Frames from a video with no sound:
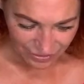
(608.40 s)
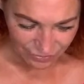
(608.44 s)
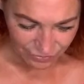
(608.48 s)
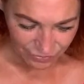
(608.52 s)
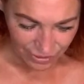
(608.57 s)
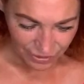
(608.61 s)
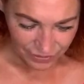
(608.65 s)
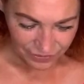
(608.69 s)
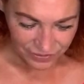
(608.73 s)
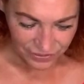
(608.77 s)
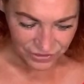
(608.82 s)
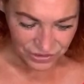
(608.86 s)

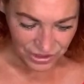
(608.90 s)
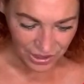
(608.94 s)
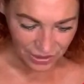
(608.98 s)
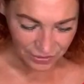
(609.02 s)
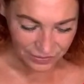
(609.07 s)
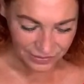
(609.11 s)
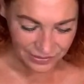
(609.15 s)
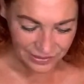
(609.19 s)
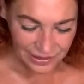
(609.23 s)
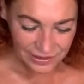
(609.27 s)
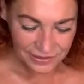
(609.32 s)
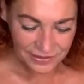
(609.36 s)
Rose and
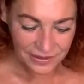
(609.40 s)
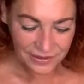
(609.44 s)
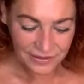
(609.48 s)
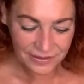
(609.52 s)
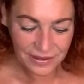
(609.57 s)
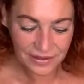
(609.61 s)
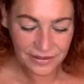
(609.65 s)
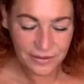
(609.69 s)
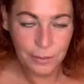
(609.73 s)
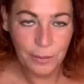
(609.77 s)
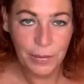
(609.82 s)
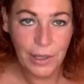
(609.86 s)
Jones. Lizzie
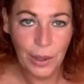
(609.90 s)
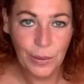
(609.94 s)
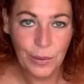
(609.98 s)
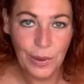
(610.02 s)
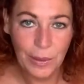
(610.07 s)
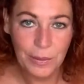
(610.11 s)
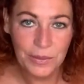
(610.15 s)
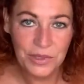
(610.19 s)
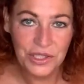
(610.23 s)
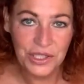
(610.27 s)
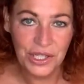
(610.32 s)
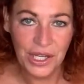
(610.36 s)
says blow
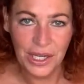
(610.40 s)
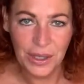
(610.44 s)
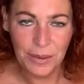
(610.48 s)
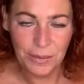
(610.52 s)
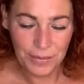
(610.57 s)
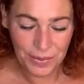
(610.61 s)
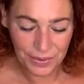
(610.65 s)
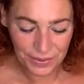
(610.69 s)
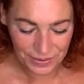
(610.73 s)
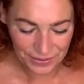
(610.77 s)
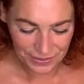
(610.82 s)
up sheep.